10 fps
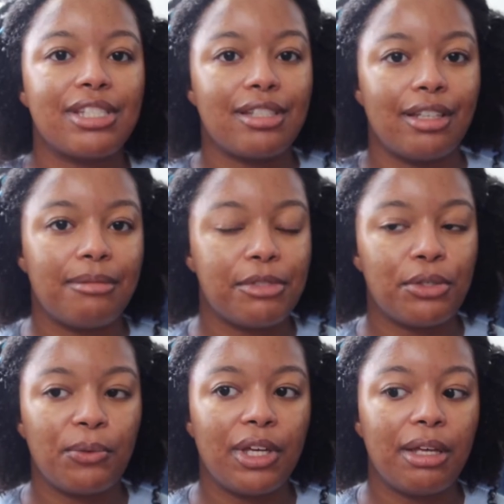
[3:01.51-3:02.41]
slip
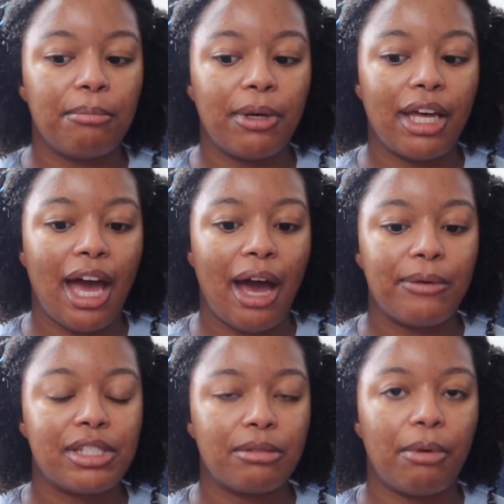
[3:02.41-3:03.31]
to it, but I
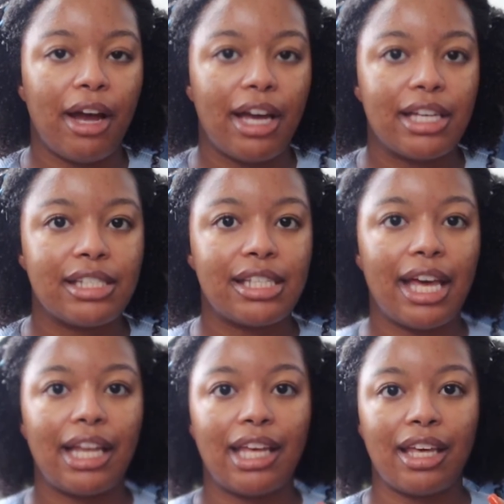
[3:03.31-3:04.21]
was surprised
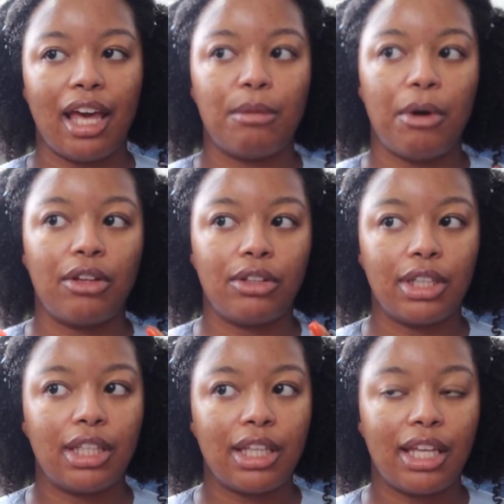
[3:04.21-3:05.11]
that it came on
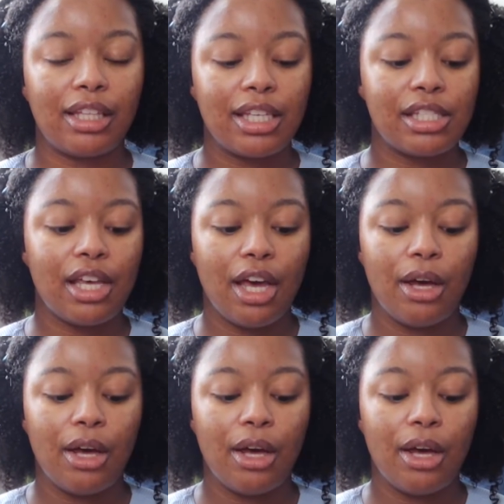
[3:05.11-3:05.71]
looking like this